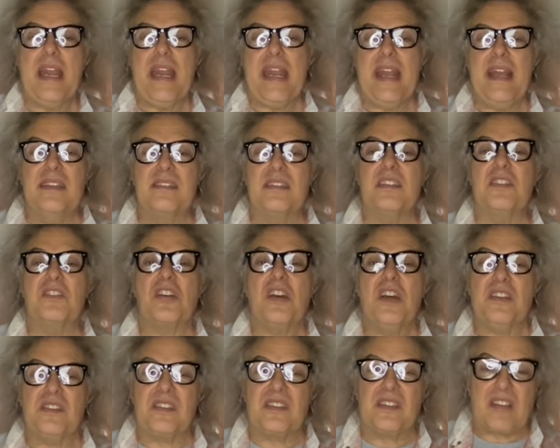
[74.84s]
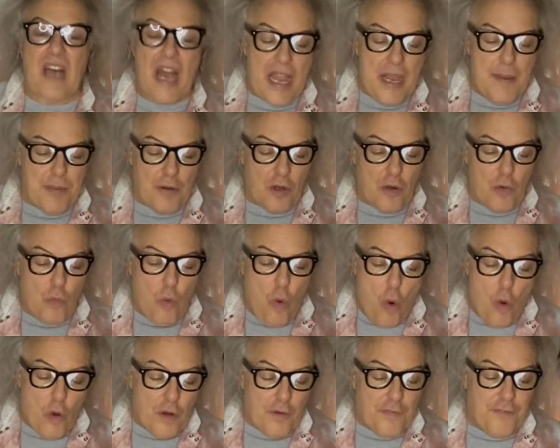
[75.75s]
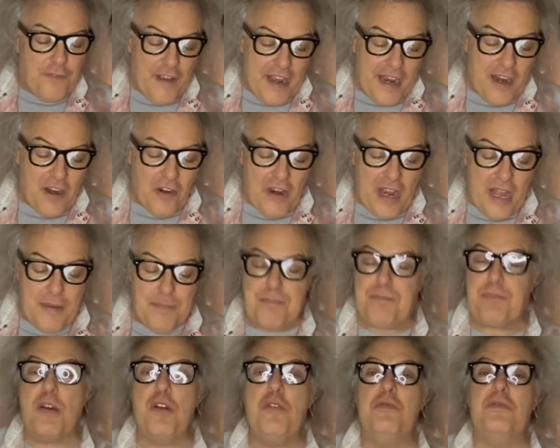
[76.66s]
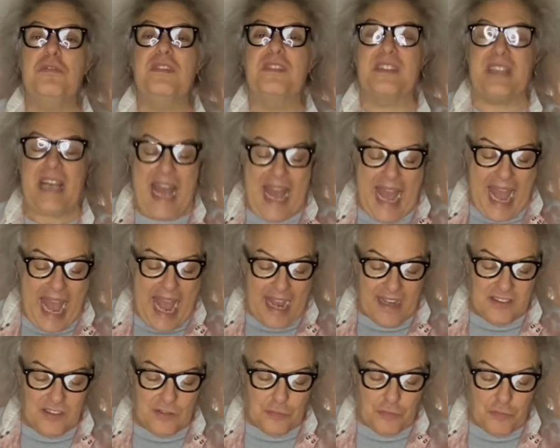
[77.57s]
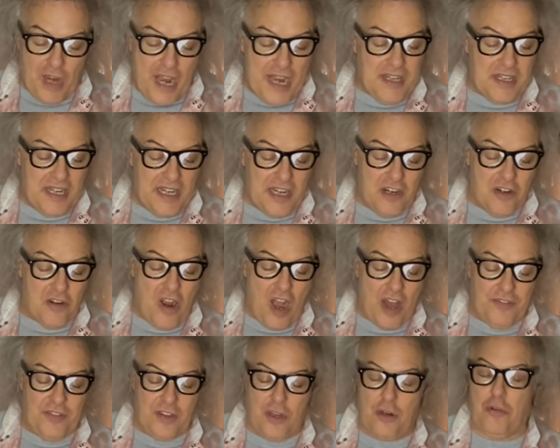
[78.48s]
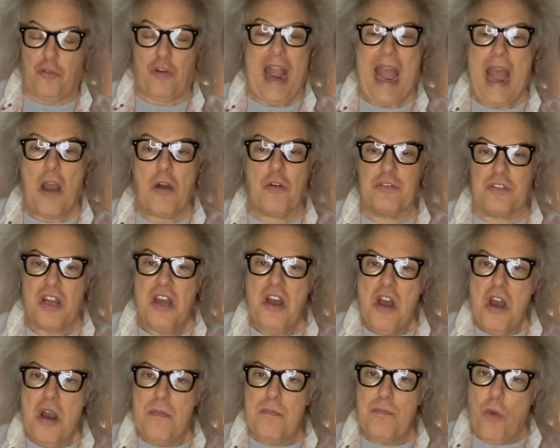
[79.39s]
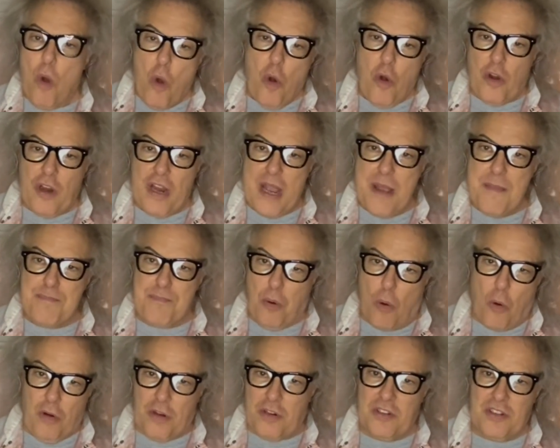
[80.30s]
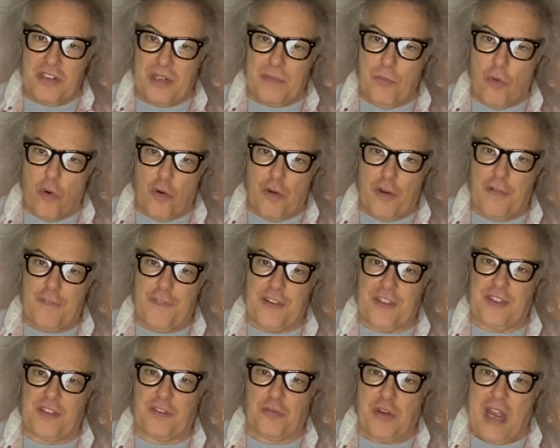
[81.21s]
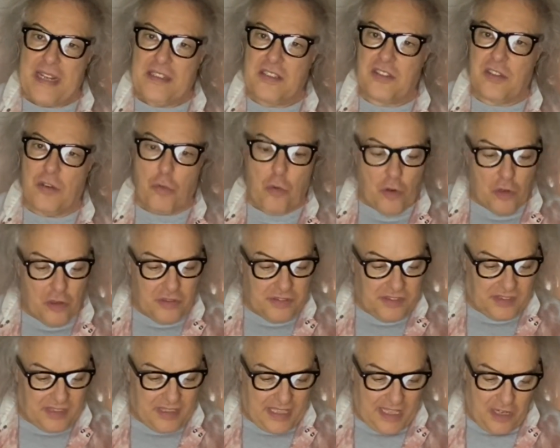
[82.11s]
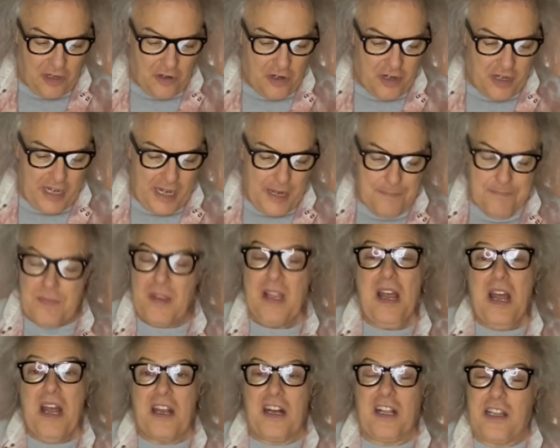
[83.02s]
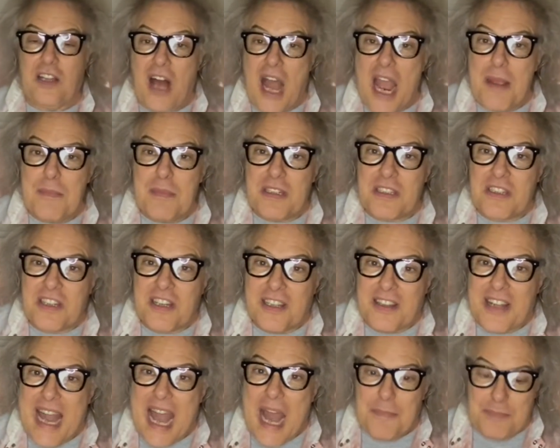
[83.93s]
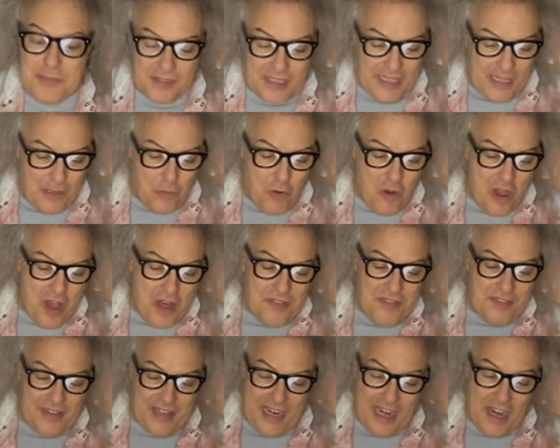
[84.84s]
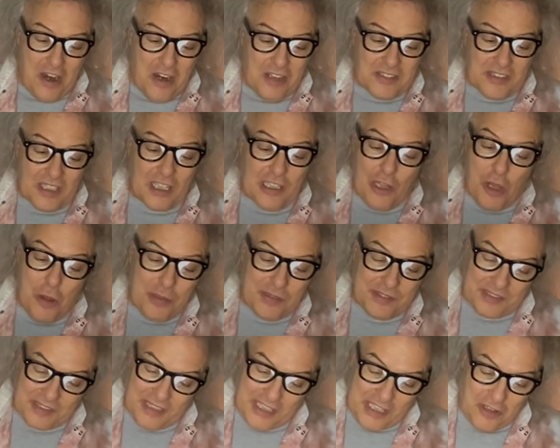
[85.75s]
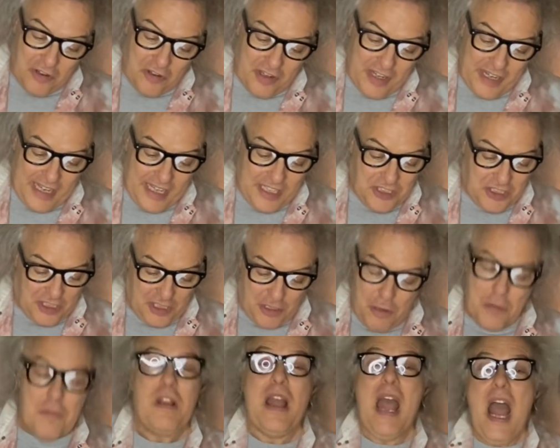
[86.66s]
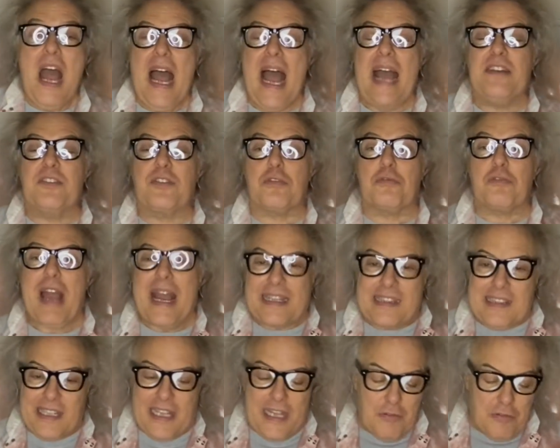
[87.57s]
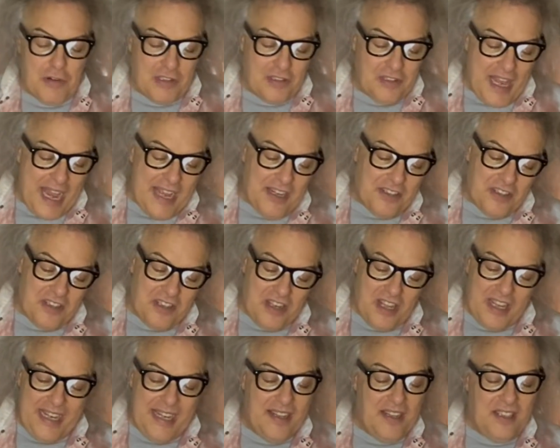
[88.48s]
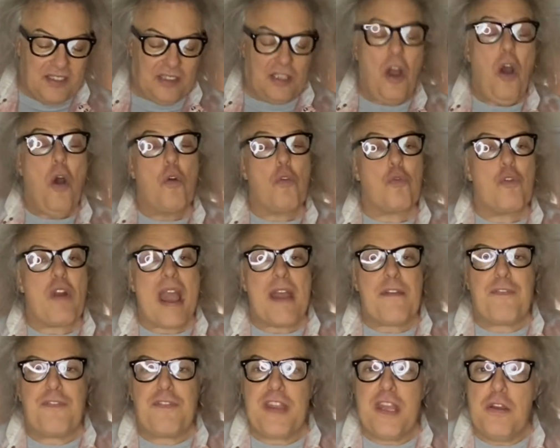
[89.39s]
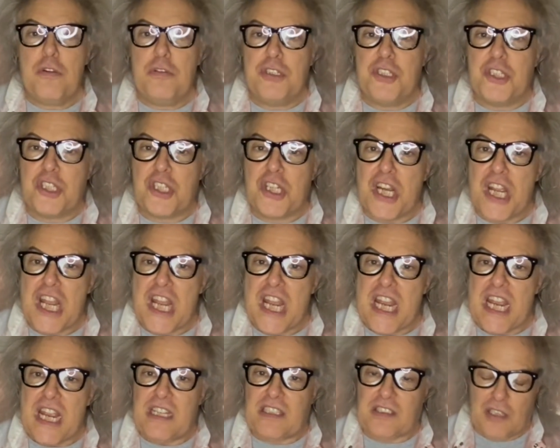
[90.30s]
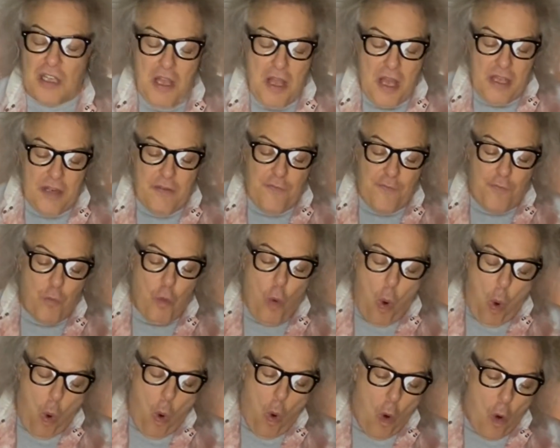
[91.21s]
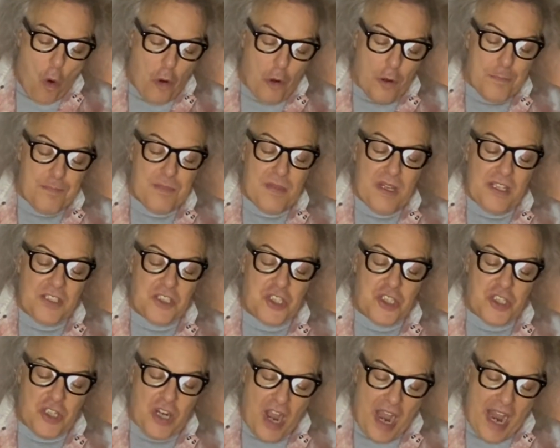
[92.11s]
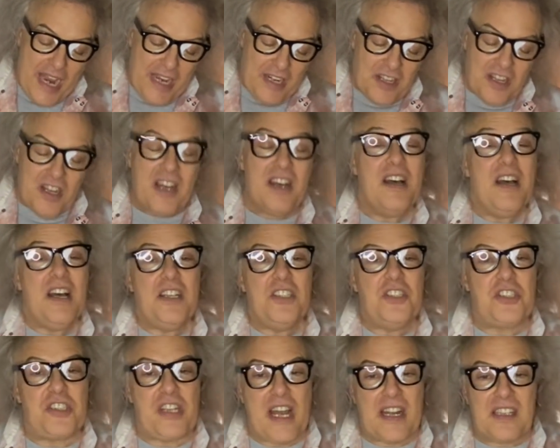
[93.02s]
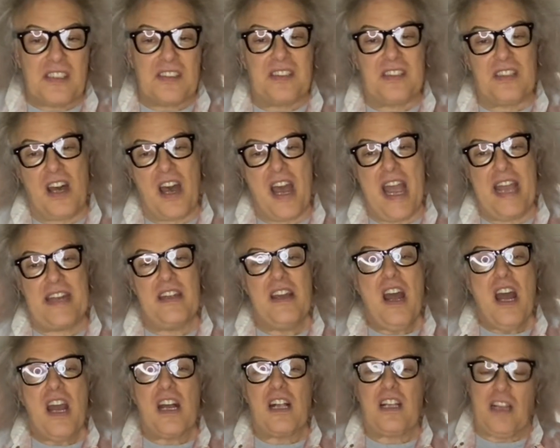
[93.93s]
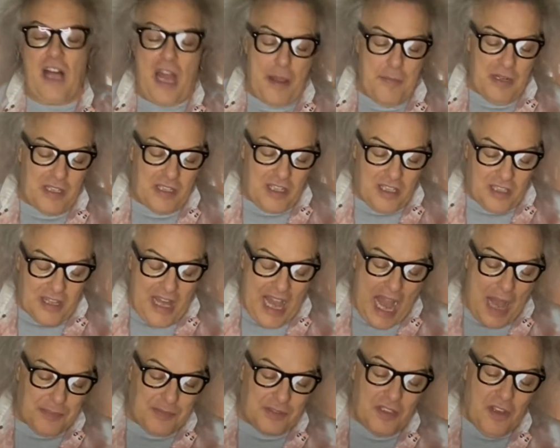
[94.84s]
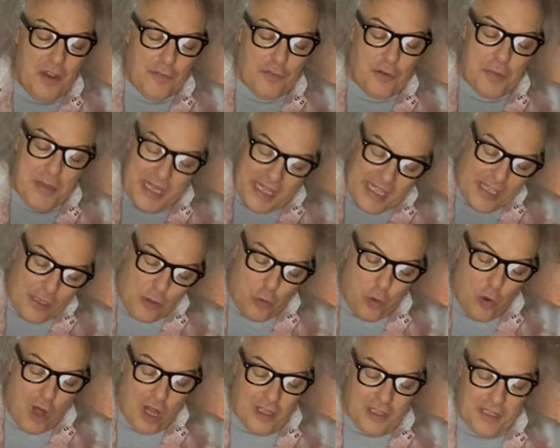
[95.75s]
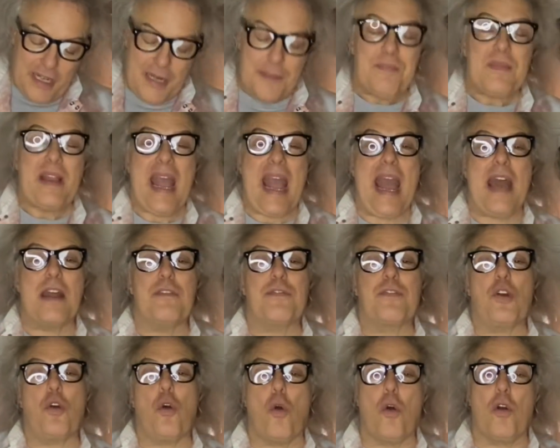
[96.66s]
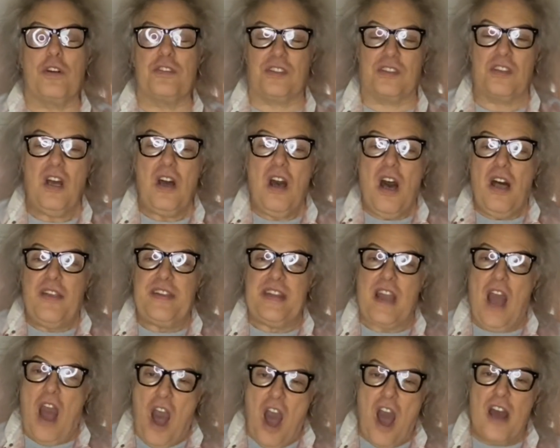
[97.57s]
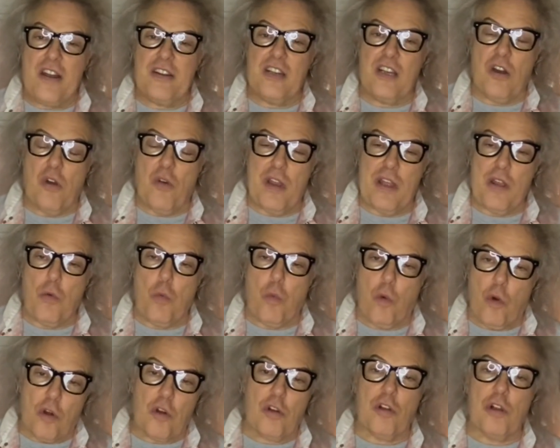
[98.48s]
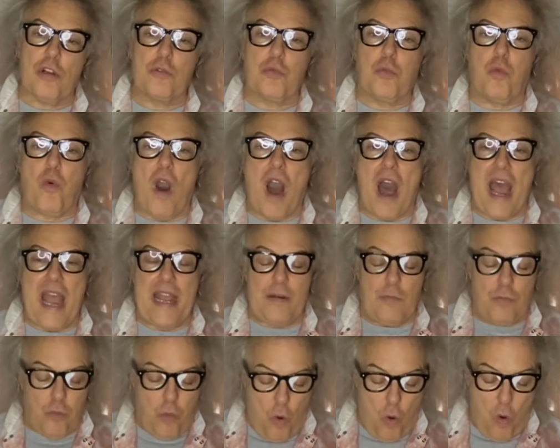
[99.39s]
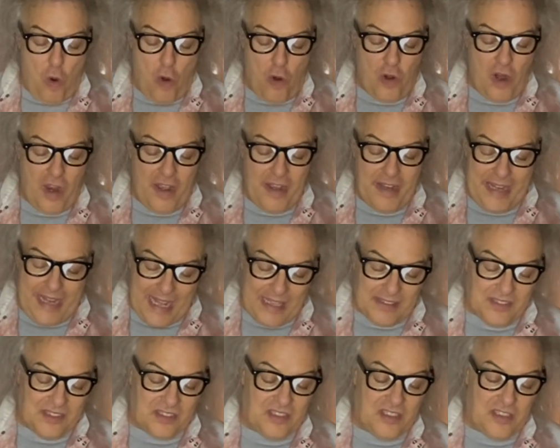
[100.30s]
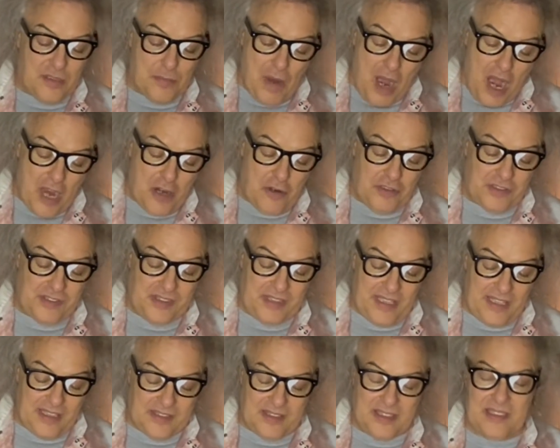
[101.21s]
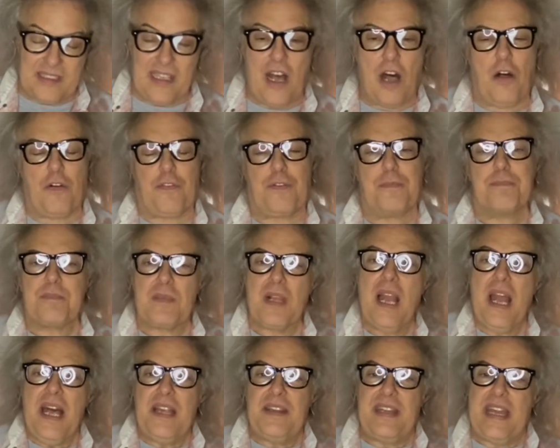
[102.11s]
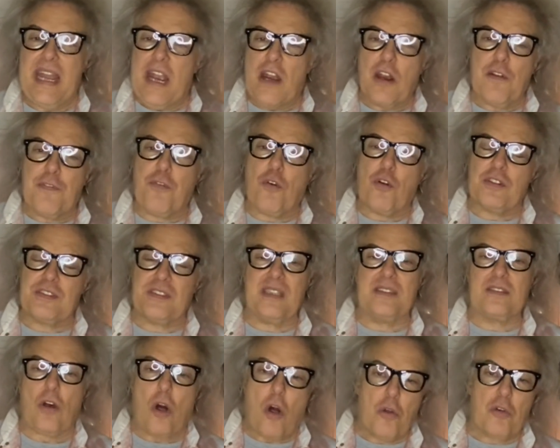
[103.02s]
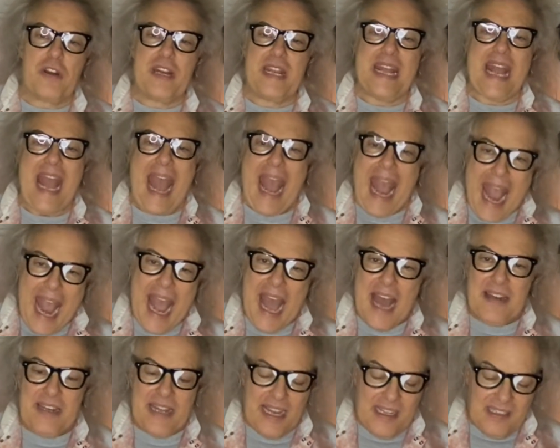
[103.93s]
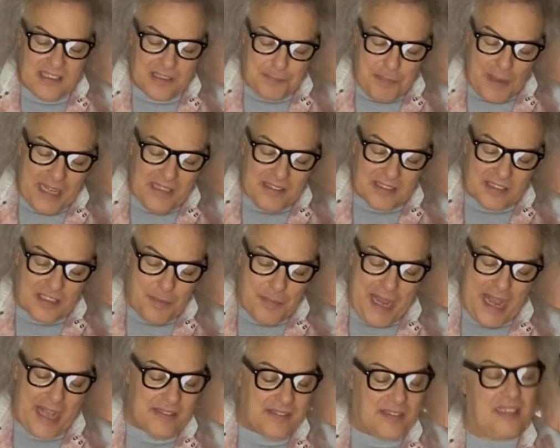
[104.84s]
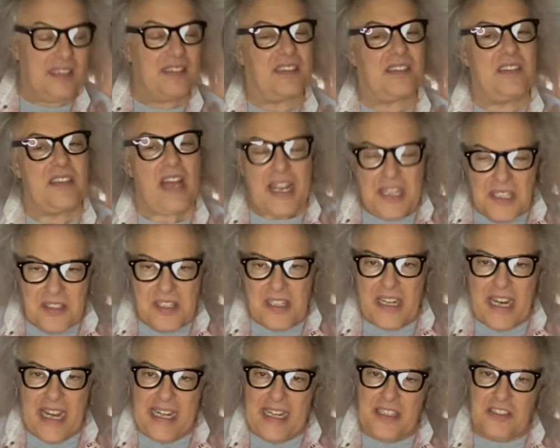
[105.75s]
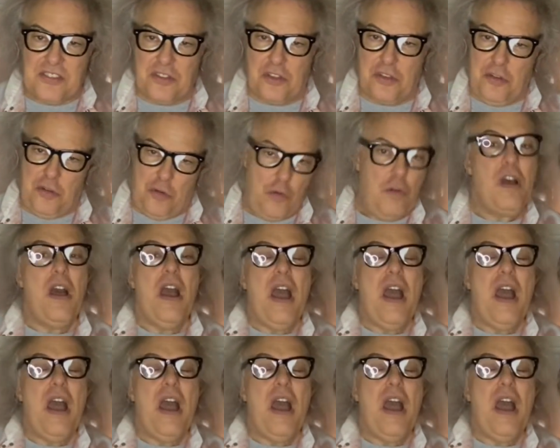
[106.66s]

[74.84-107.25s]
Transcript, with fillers: Isn't cyber warfare and Putin's hacks right here on the ground more important and more of a threat to world security? Climate collapse, anyone? There's a global security issue. And directly related is refugees. War, China, genocide, climate collapse from inequality, and of course, the ongoing worldwide war against democracy itself. The Air Force has already had a Space Command since 1982,